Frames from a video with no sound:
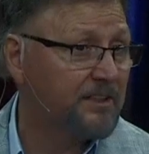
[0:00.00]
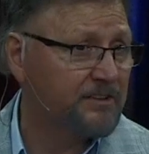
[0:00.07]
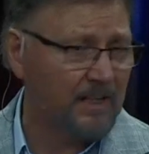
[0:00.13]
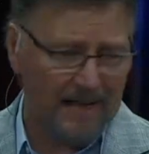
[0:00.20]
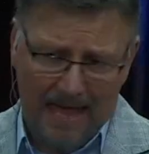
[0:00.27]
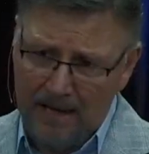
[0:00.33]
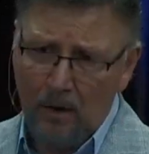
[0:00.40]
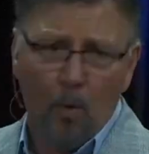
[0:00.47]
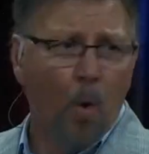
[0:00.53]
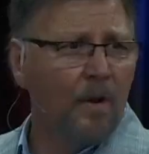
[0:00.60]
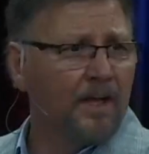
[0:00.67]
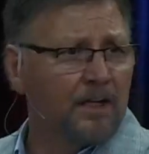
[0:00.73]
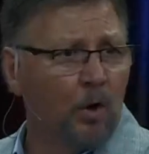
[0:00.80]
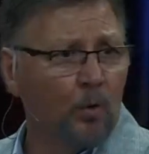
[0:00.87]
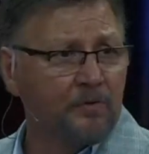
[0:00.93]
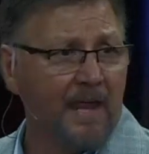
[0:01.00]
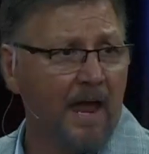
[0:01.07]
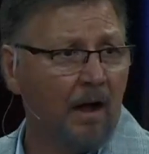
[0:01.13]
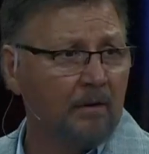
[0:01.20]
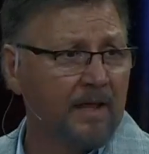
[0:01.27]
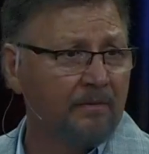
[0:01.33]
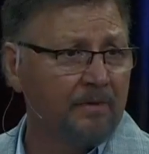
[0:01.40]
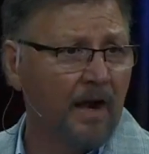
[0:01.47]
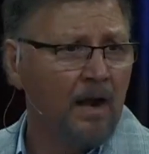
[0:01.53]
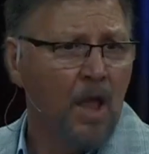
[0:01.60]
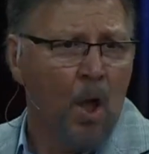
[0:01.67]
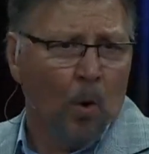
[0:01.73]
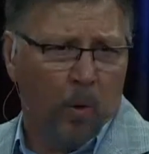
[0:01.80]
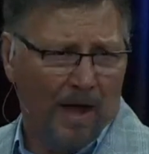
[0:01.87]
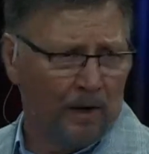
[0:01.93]
He said, I don't want to go down in there.
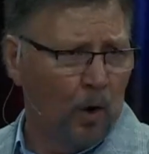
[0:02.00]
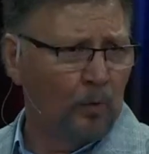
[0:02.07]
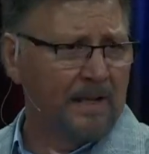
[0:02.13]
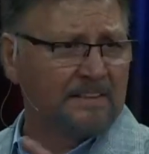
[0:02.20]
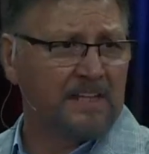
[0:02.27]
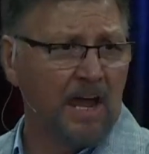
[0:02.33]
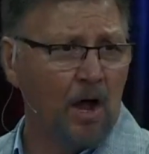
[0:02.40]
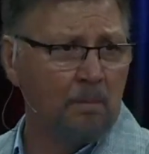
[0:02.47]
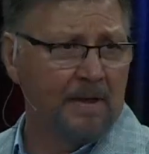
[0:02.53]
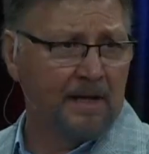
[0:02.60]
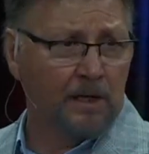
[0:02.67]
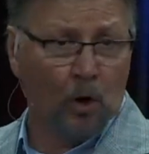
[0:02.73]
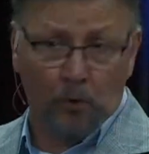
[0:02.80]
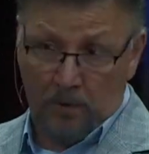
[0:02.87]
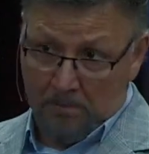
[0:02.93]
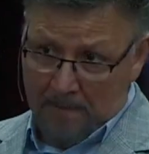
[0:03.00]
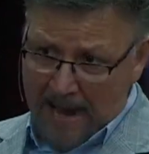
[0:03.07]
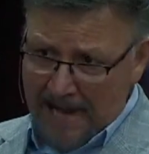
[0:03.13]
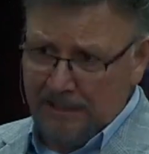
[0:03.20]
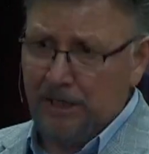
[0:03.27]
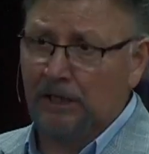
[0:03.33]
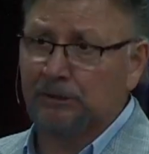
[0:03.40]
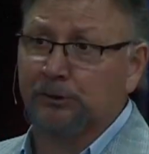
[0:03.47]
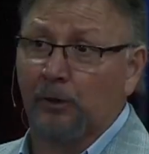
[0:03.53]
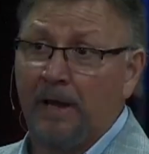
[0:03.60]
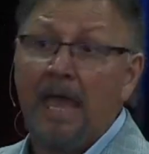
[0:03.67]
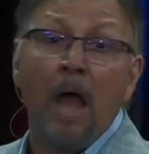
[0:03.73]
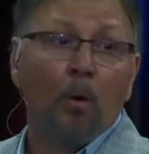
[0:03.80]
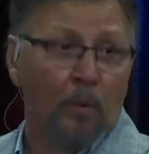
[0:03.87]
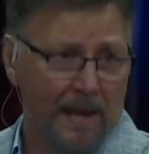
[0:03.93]
Why don't he tell me to go to my country?
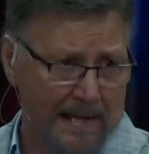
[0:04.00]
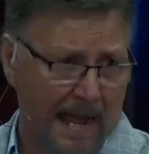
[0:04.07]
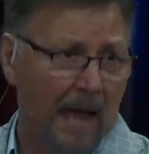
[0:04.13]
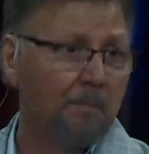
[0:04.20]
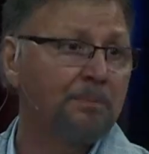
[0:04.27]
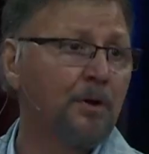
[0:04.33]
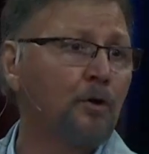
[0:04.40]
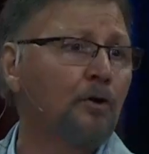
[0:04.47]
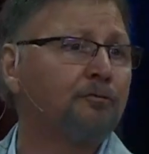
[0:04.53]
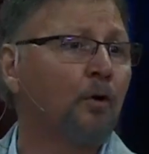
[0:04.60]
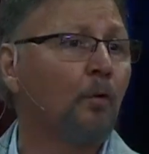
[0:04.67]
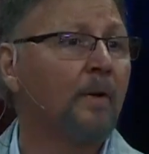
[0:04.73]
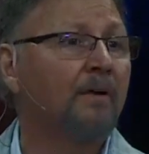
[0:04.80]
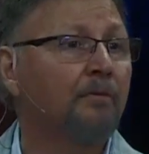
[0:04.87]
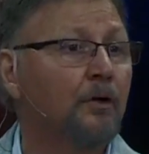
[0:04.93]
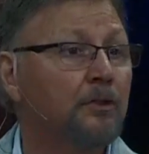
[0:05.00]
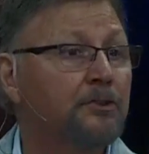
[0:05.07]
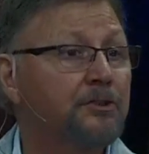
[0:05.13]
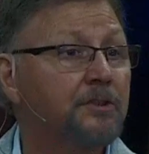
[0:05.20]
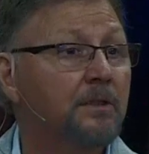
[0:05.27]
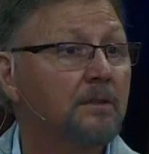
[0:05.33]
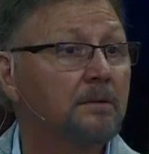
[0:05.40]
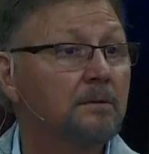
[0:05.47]
We got beautiful rivers.